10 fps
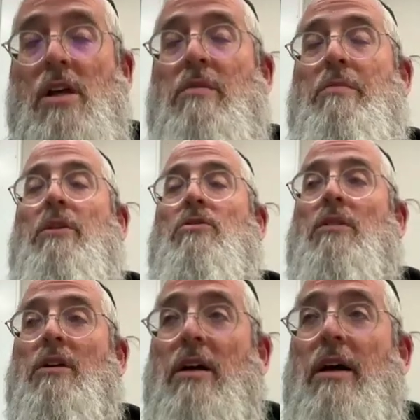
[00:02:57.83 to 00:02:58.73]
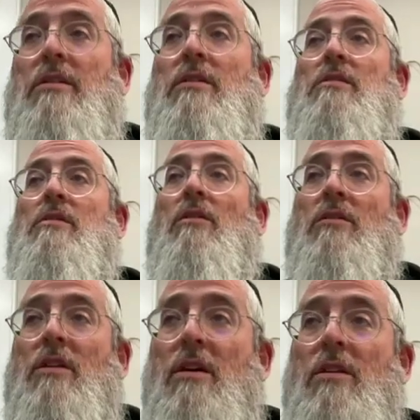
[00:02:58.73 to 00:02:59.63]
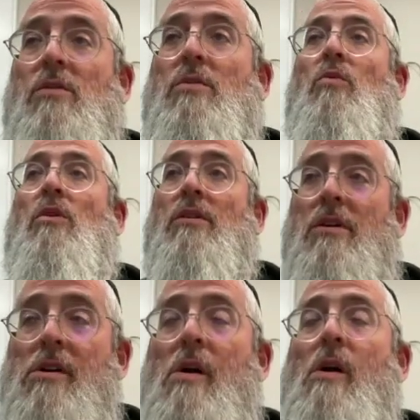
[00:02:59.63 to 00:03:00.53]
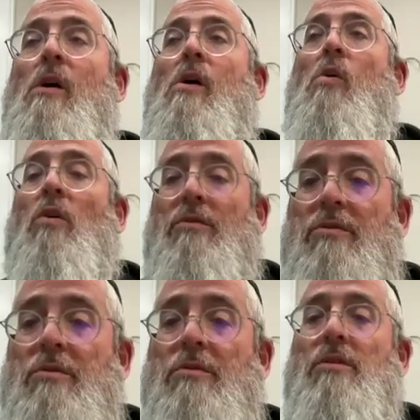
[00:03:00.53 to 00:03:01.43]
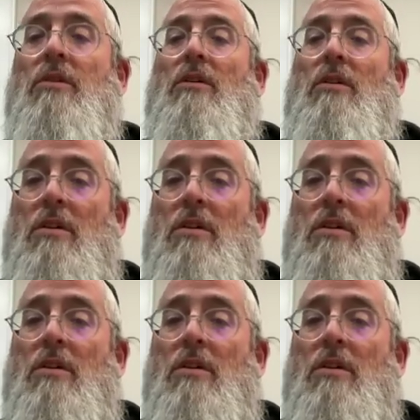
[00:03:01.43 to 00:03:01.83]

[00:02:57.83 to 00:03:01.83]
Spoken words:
You have a bencher that got stuck together with water or food.